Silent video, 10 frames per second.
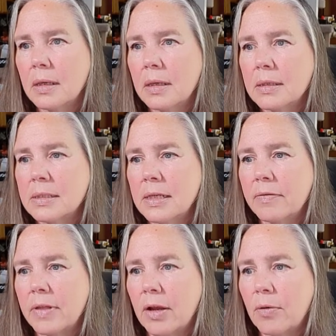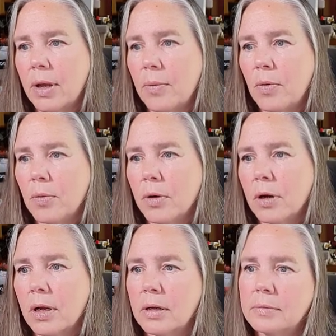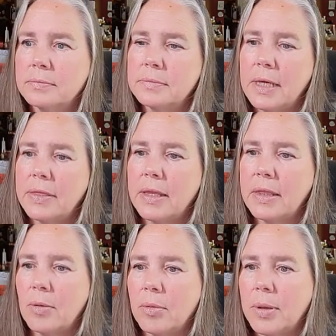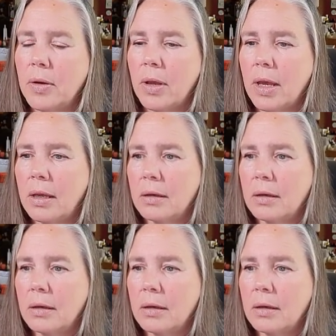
see if that gray will work. I think that will be okay.